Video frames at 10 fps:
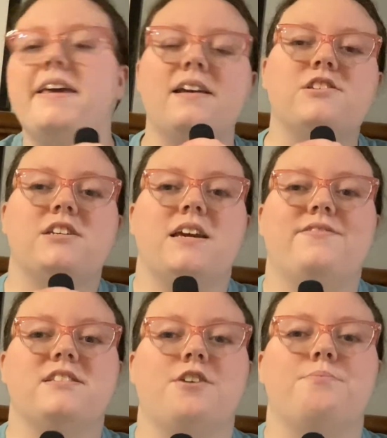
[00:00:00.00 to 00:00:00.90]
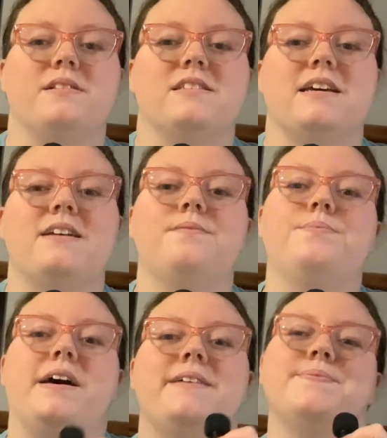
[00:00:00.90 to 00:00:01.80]
if she even opens it,
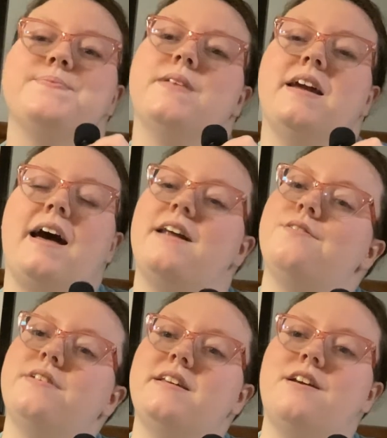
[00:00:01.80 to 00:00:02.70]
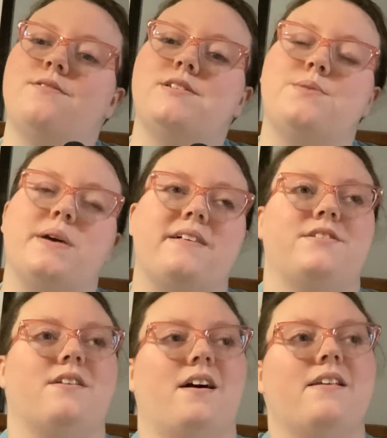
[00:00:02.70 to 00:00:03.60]
but I don't really know if she will or
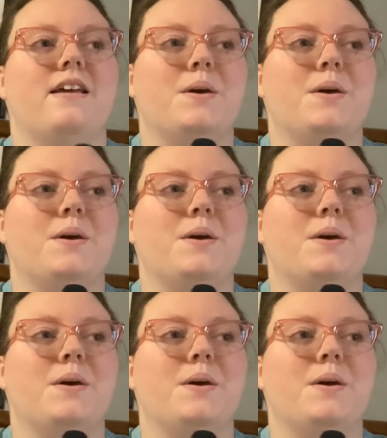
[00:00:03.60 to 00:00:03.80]
not.